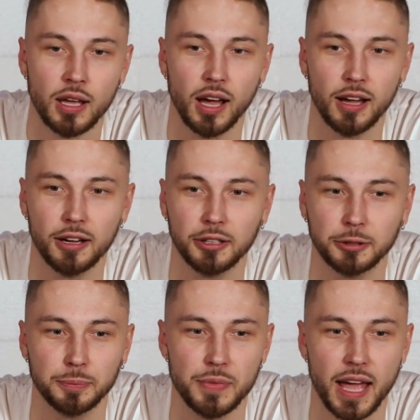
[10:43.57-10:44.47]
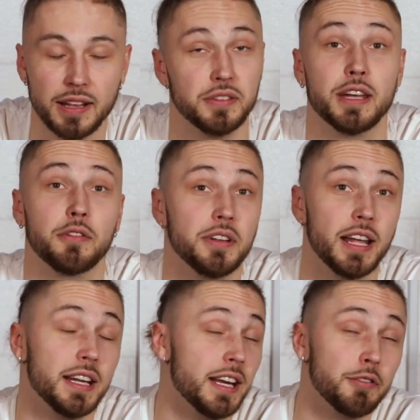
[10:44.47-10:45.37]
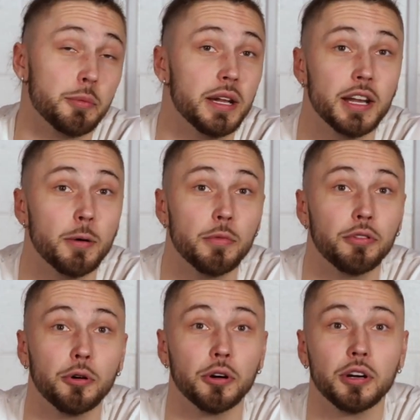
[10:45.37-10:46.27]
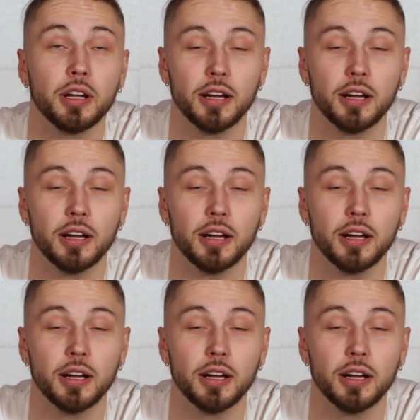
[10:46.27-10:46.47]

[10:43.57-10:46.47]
That had never been done before.